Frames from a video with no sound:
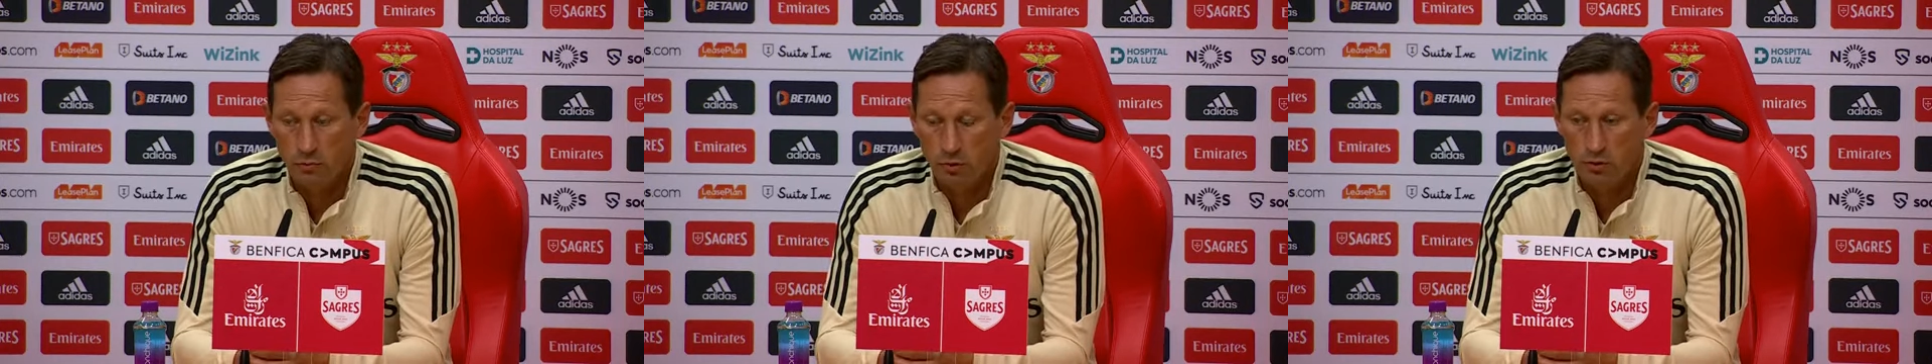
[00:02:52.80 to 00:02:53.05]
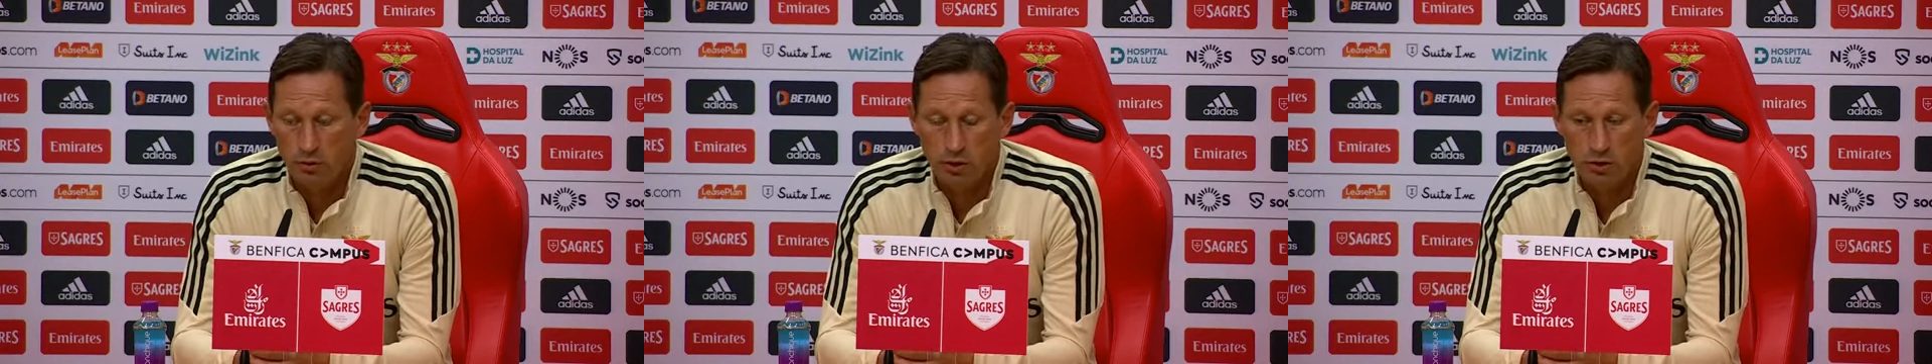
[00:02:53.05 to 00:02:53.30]

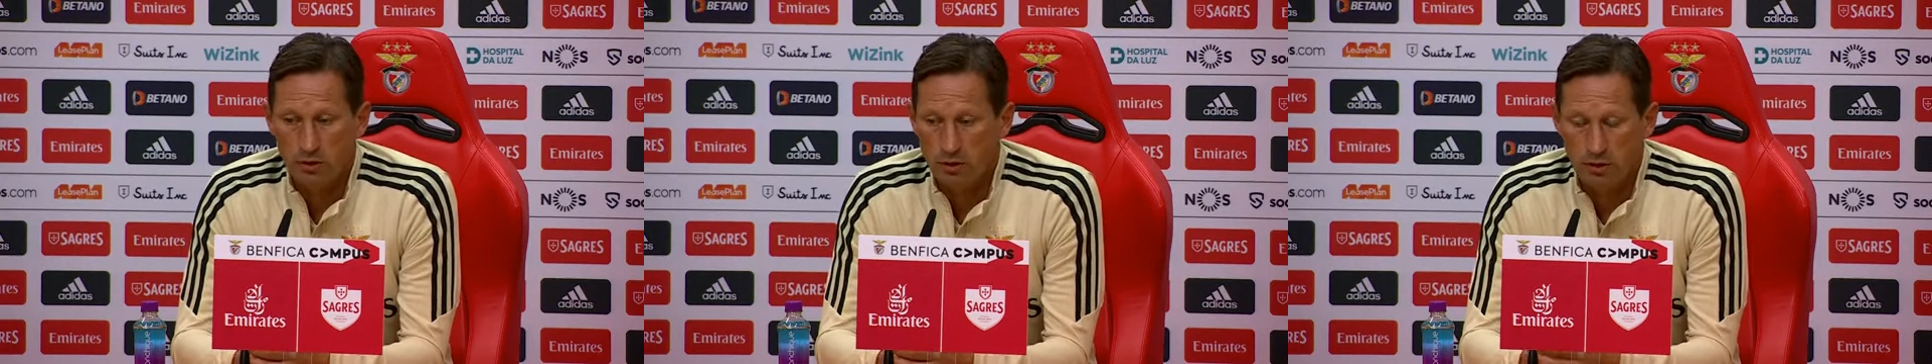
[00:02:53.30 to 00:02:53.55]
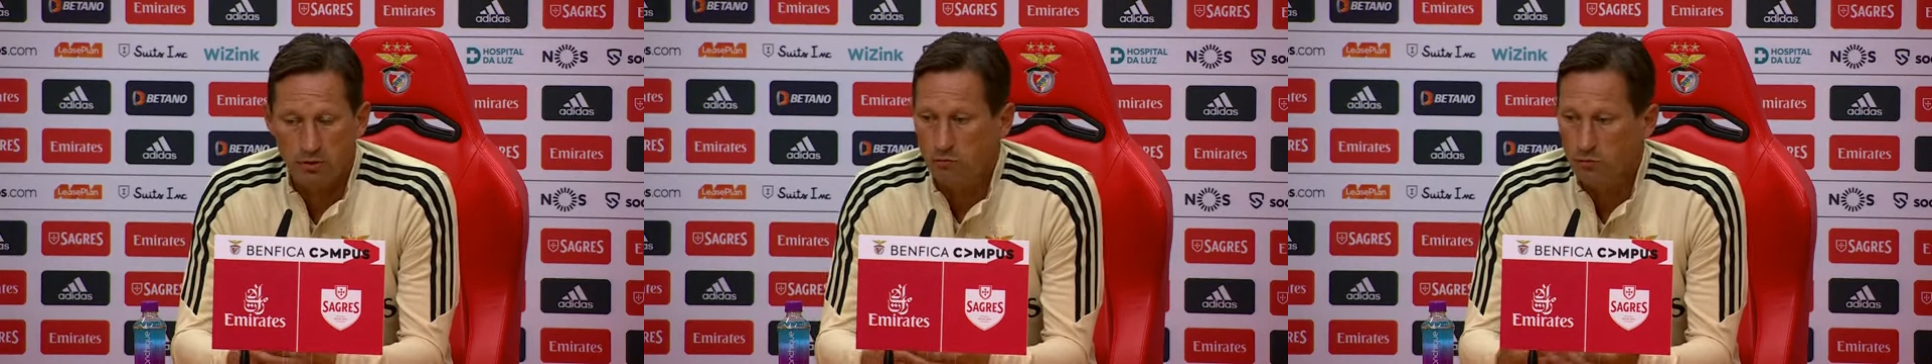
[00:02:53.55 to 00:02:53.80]
condition,
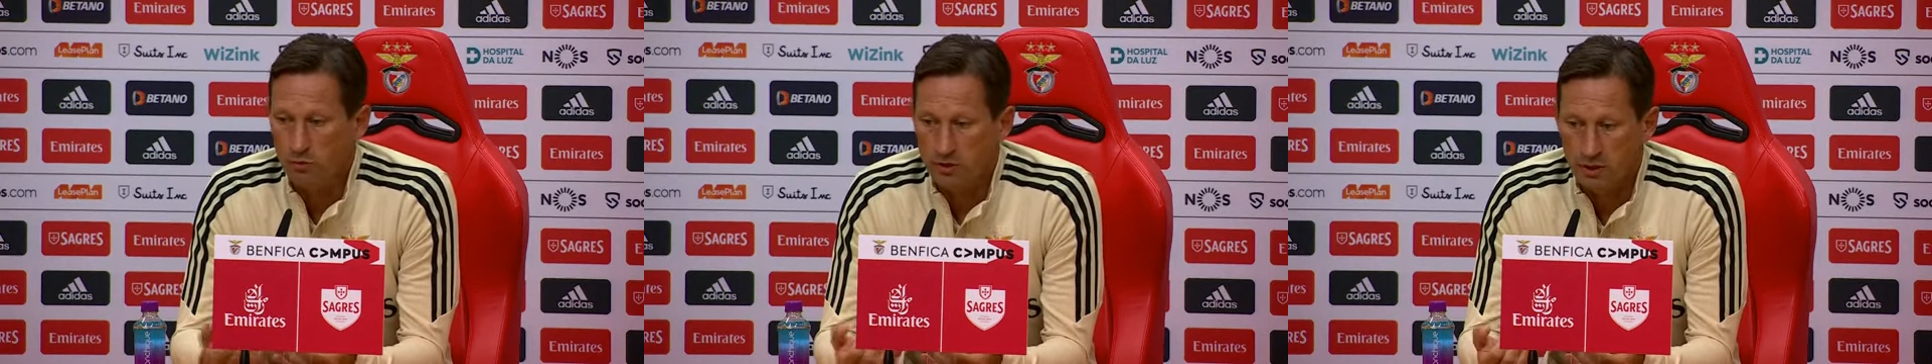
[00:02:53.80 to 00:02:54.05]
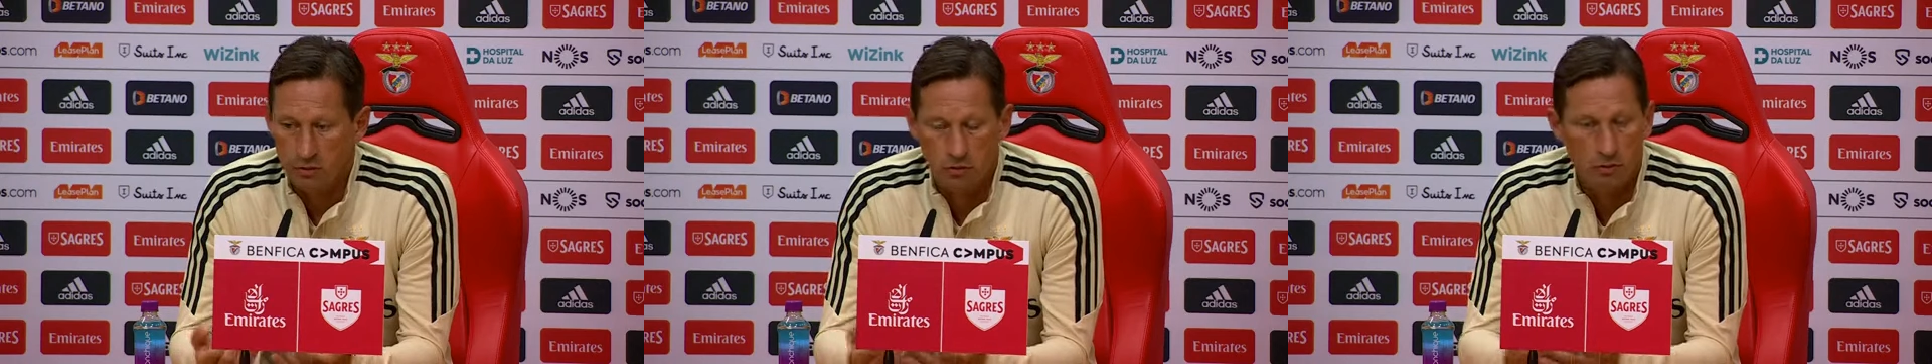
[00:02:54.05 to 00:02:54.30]
and of course
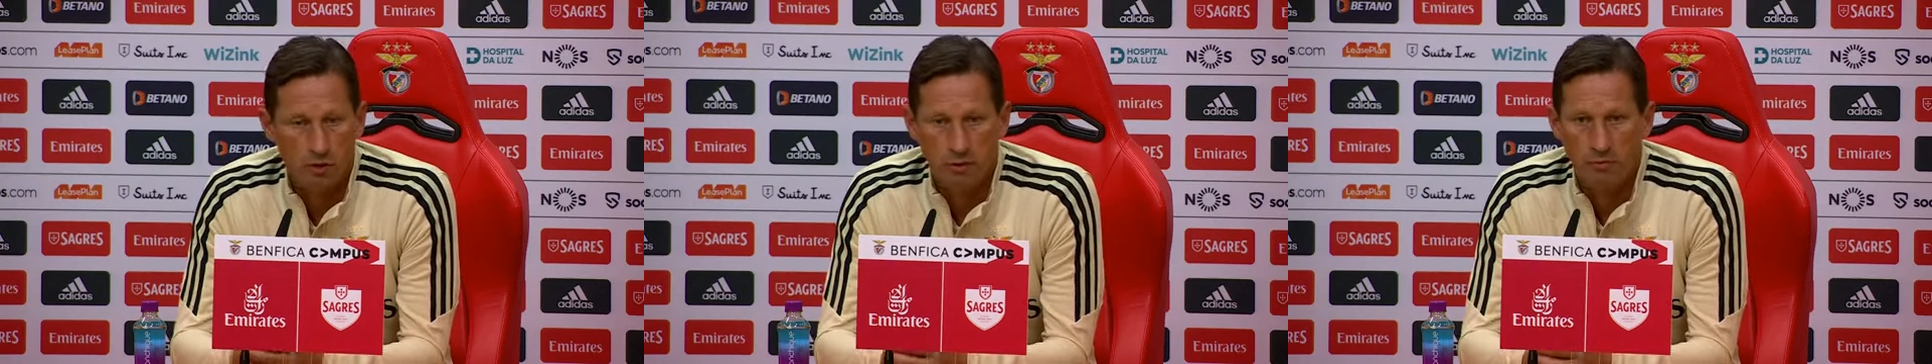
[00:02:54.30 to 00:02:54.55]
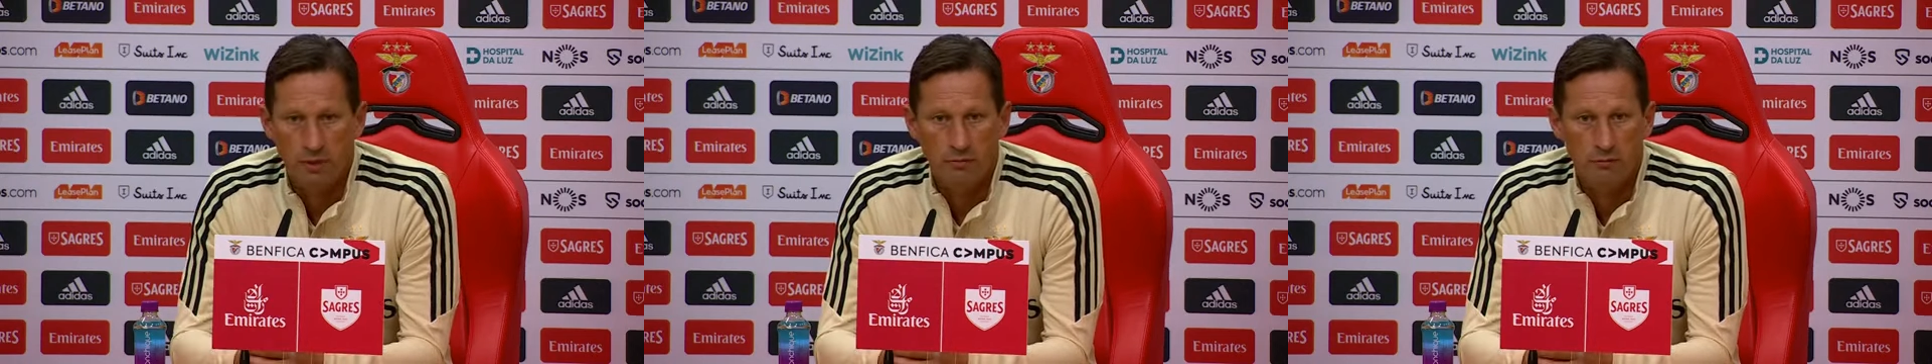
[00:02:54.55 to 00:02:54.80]
they also
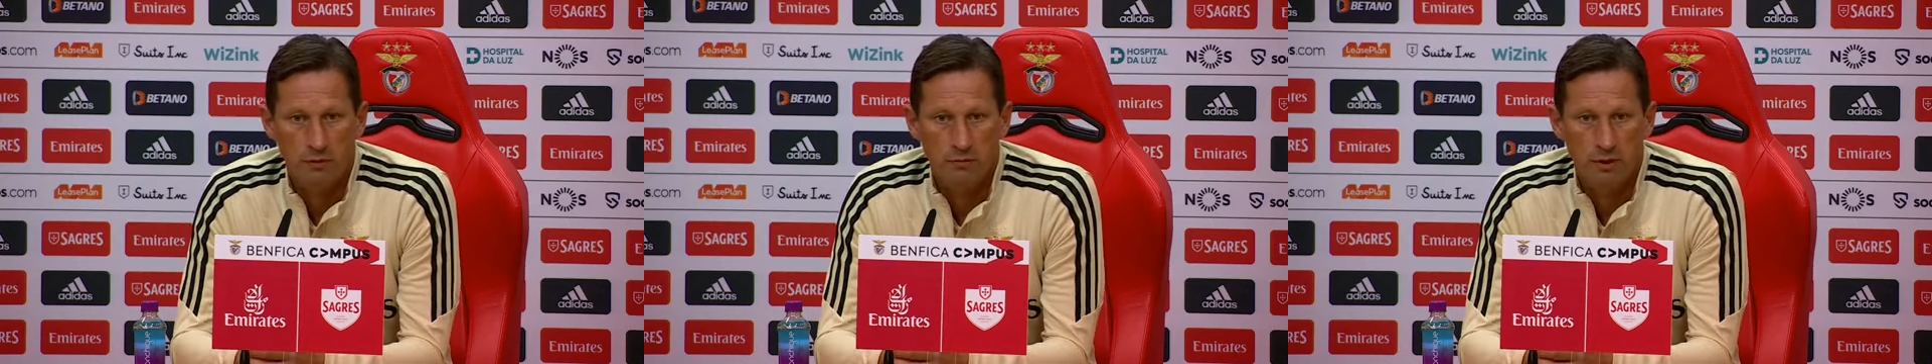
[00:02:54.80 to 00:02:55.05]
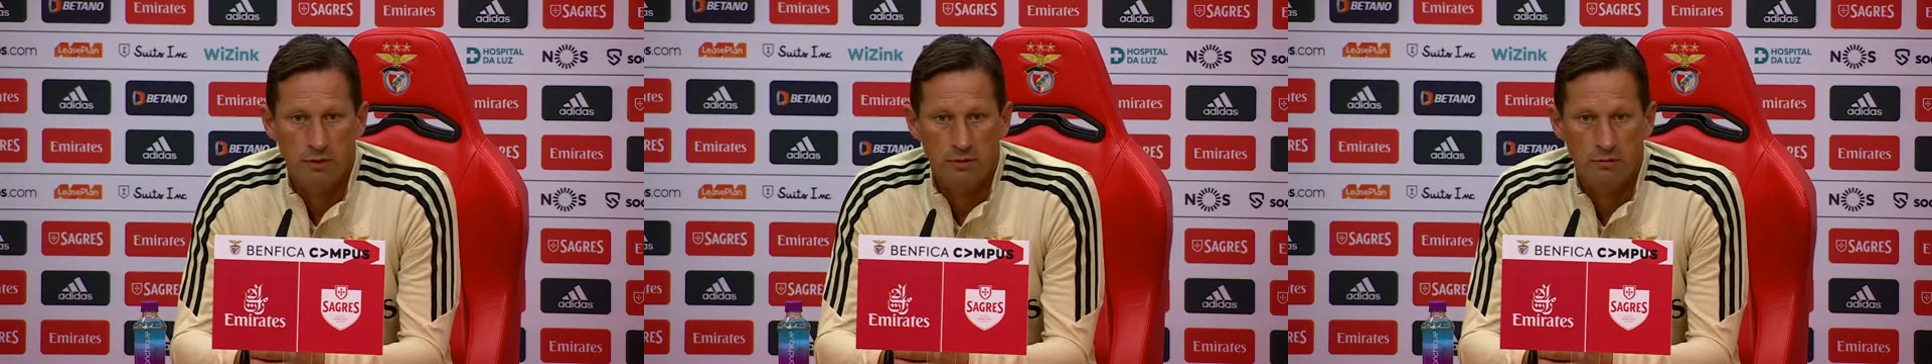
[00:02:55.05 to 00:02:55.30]
can play from
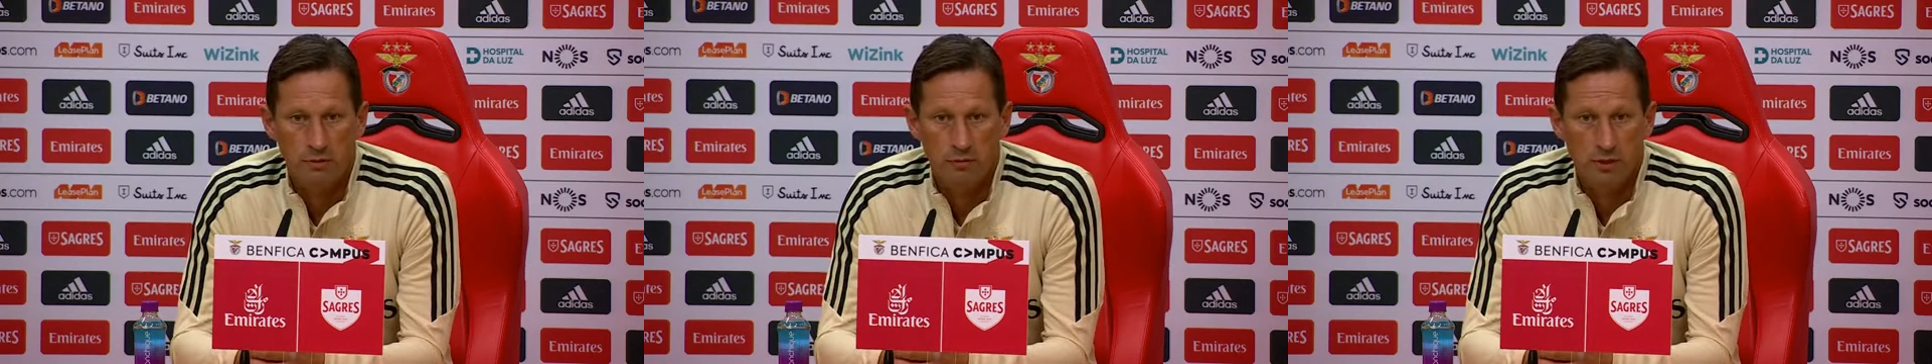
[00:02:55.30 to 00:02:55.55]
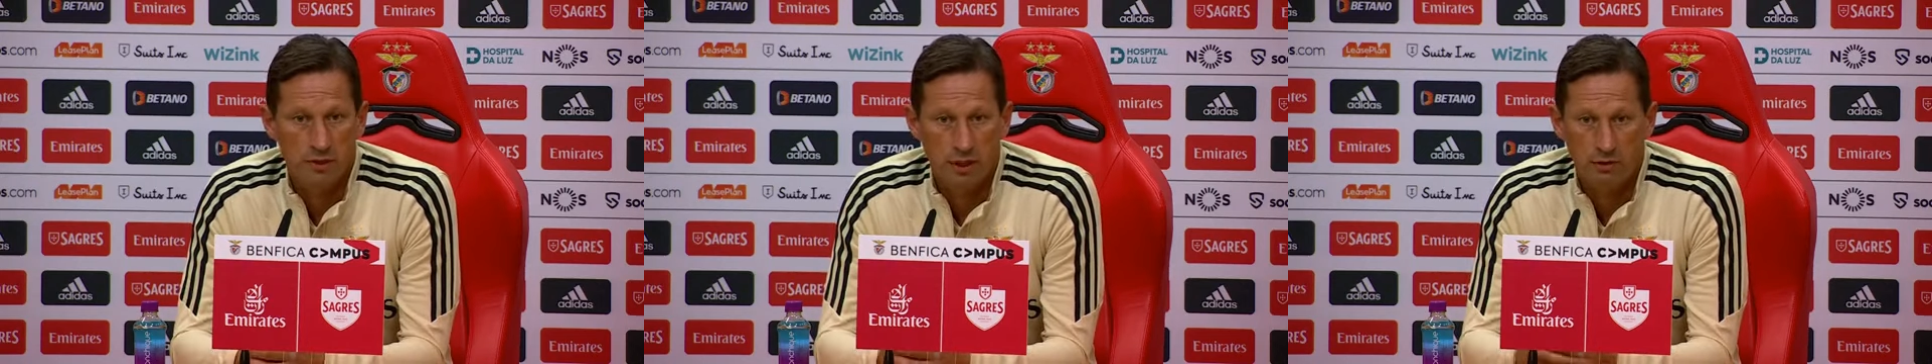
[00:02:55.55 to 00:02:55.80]

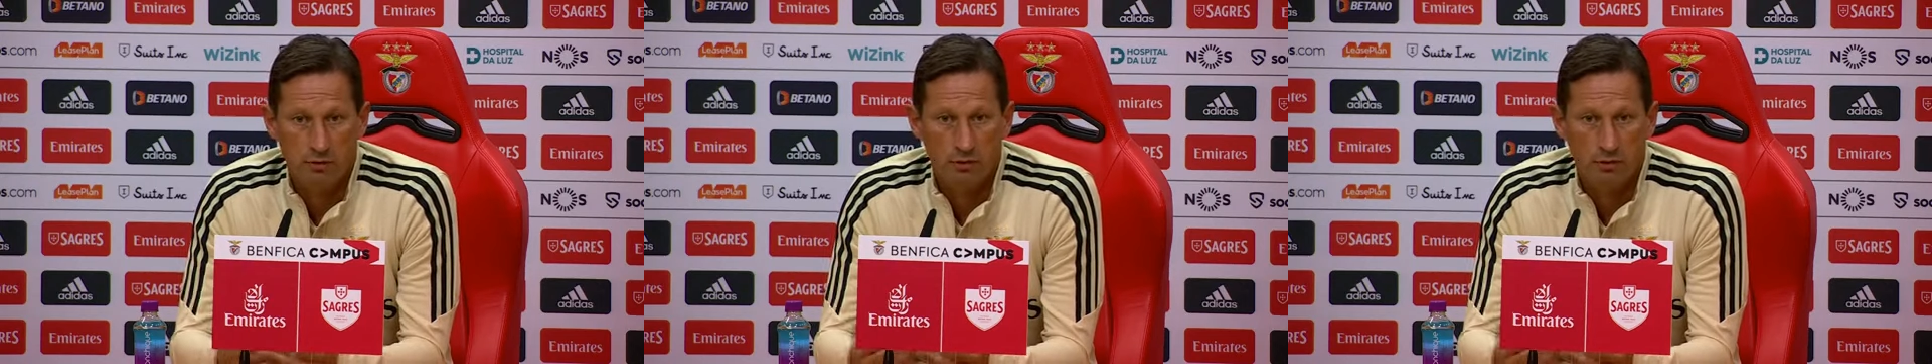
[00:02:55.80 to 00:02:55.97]
the start.